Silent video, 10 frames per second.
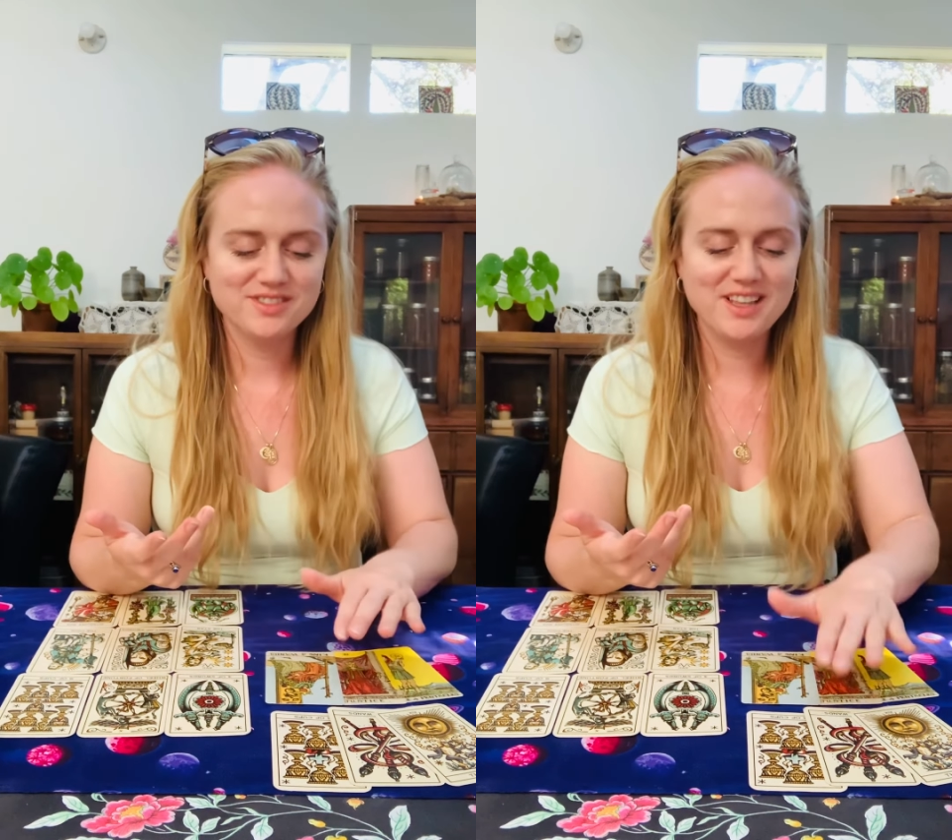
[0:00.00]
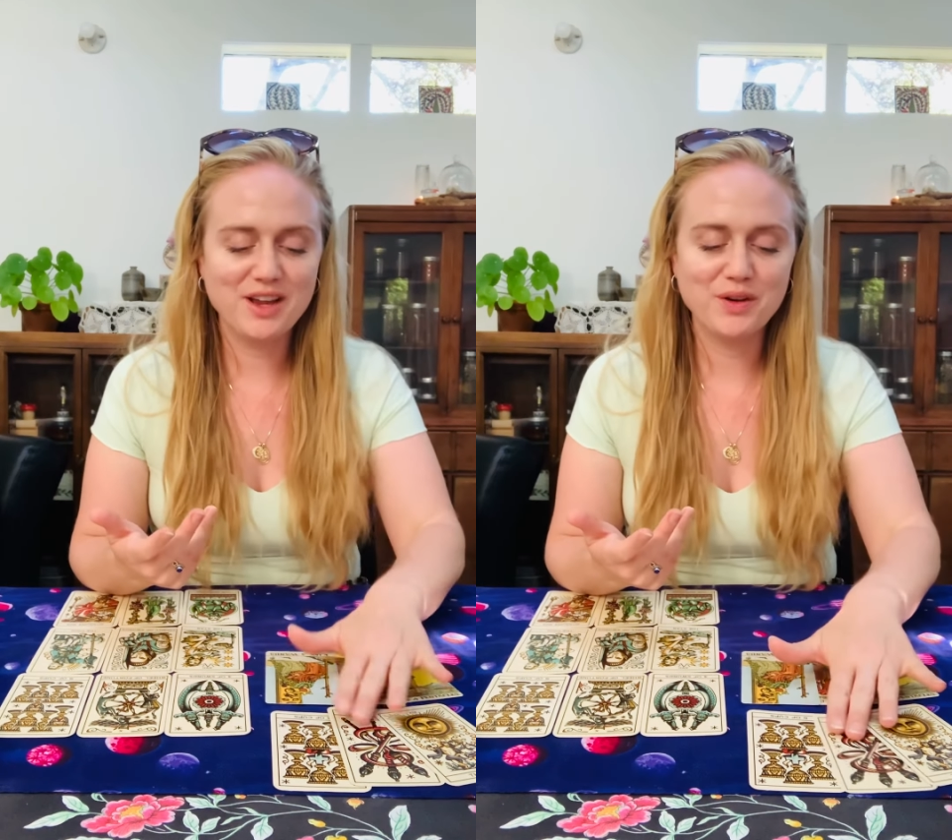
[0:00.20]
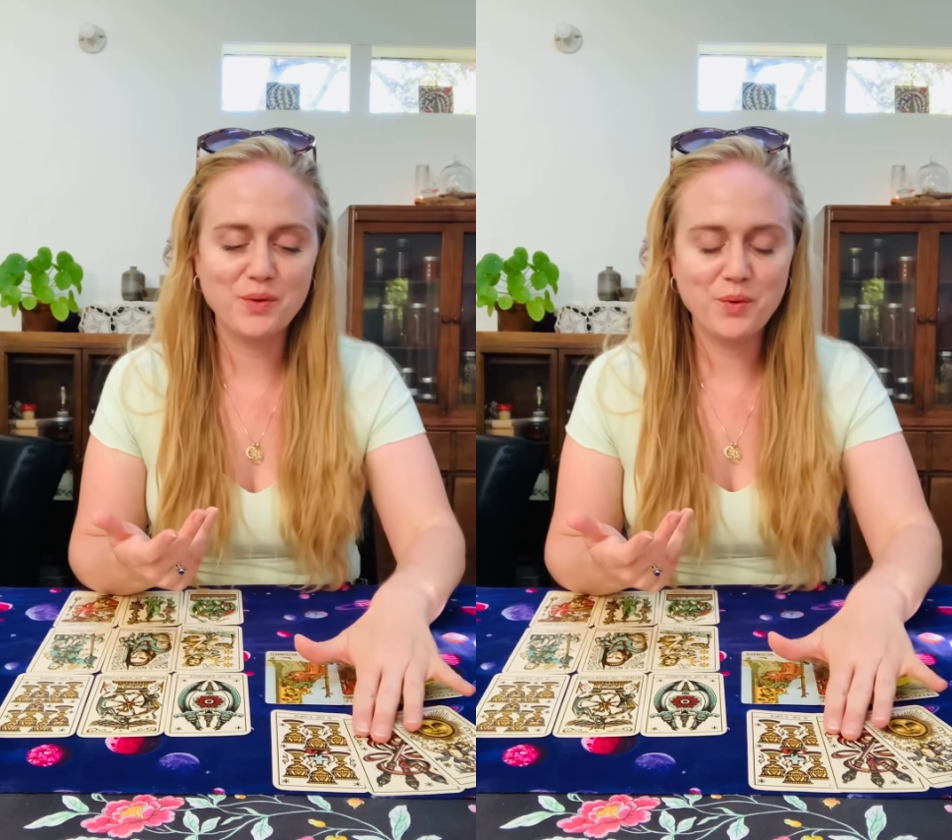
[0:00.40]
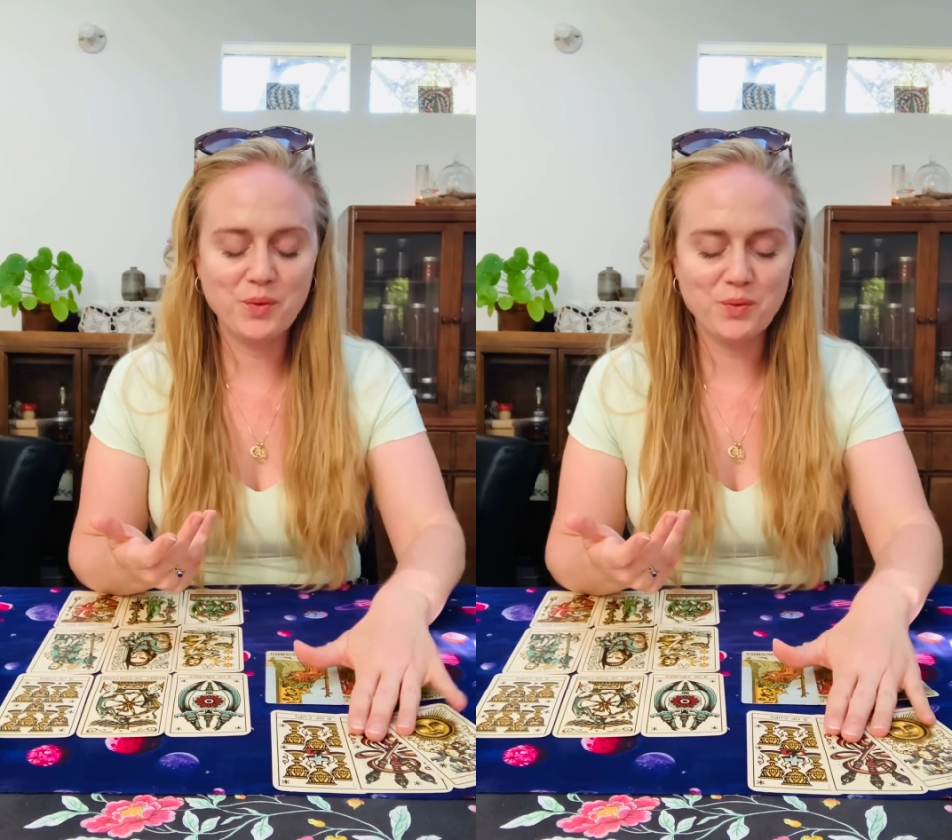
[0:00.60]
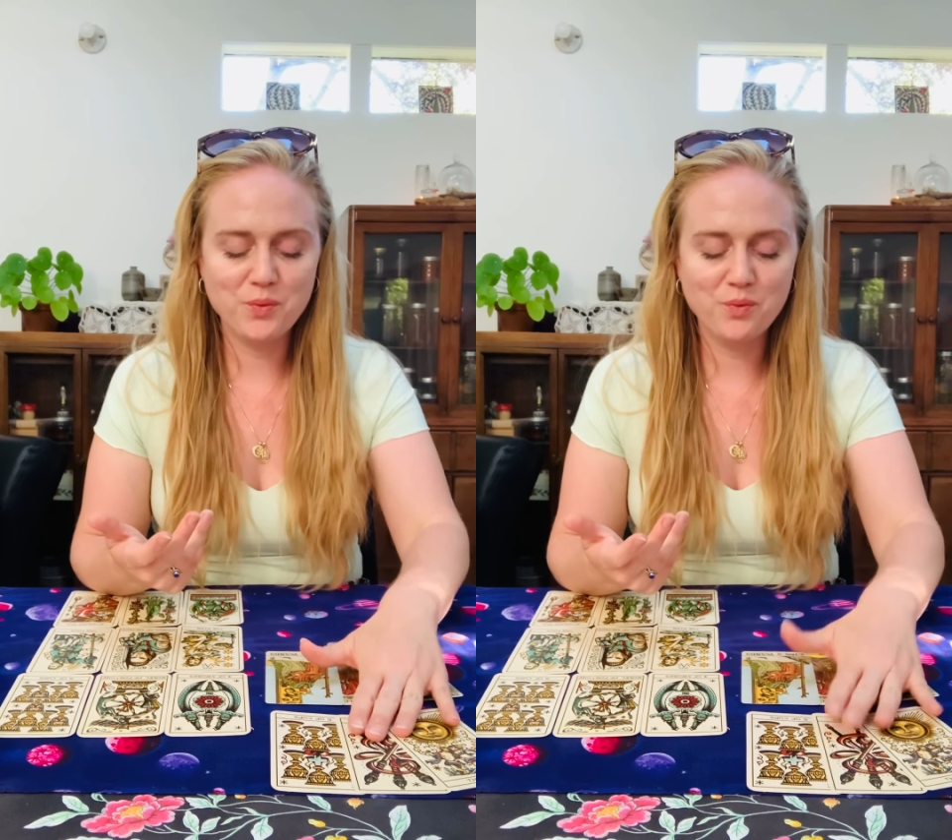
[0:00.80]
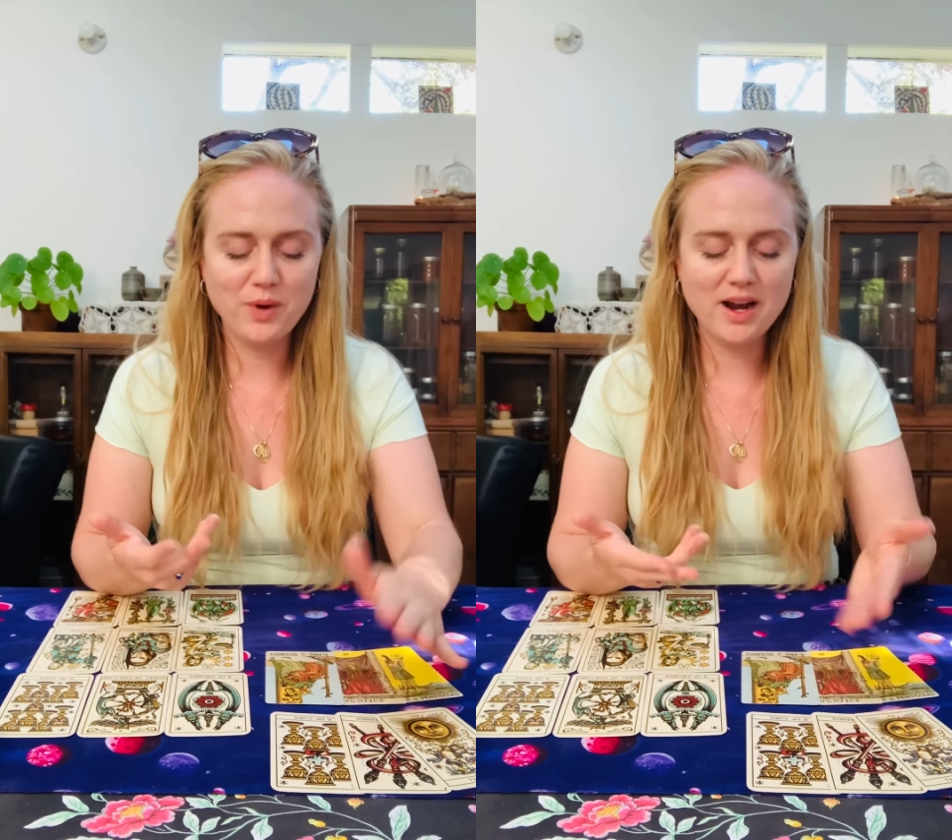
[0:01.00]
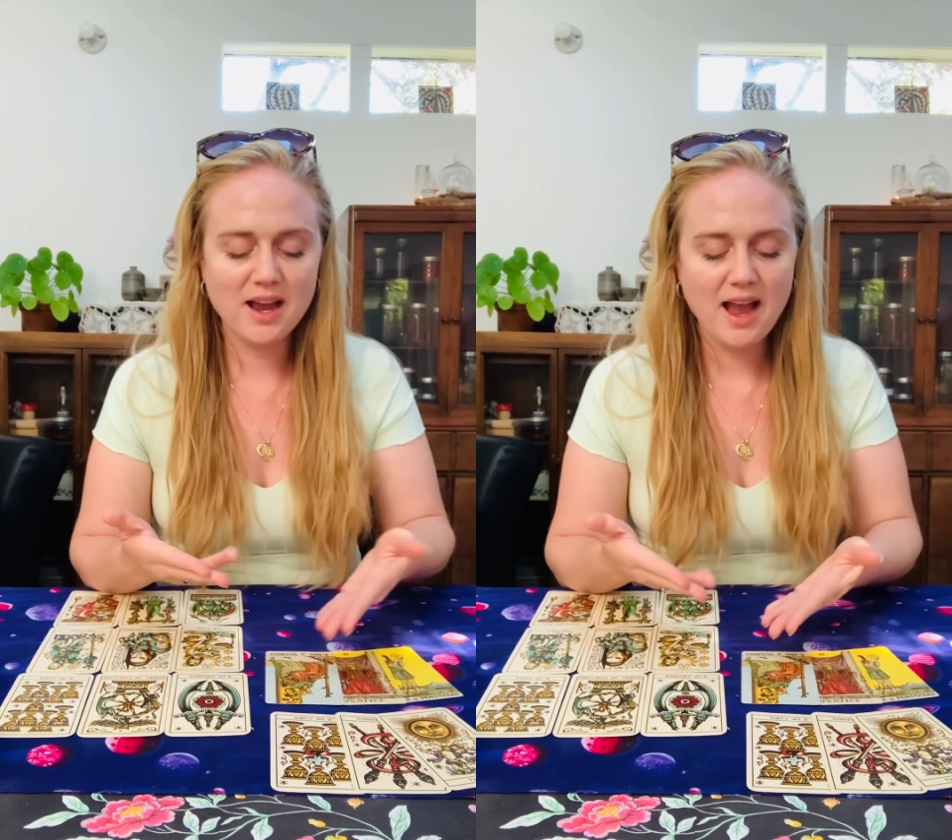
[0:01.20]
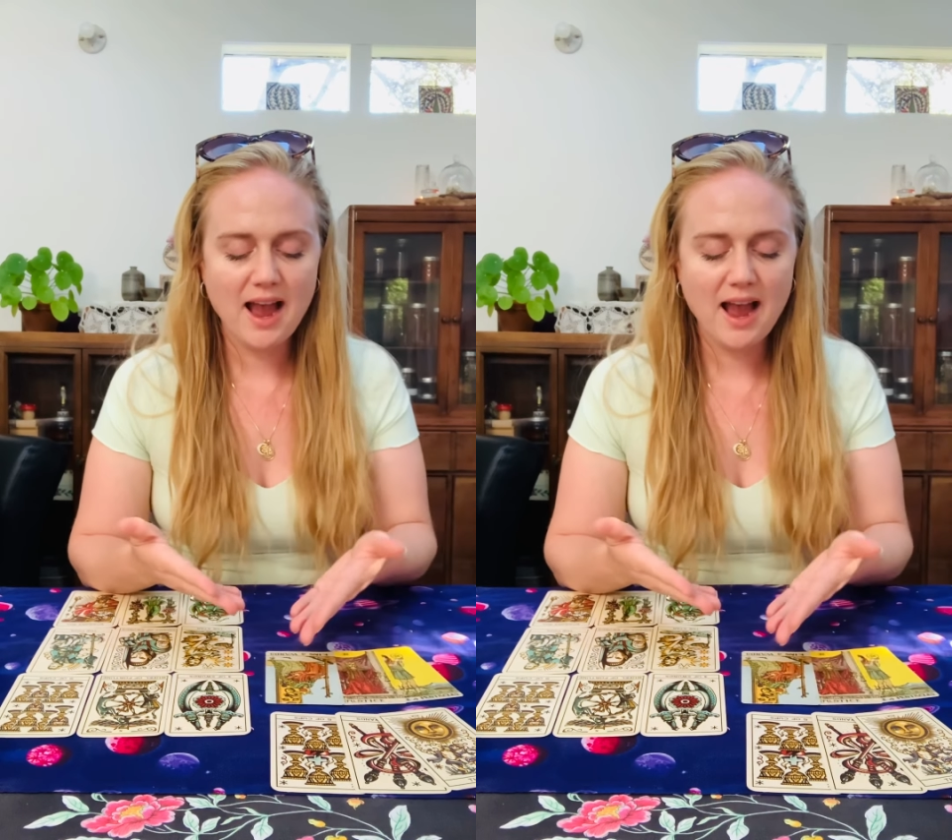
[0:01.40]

Like, where,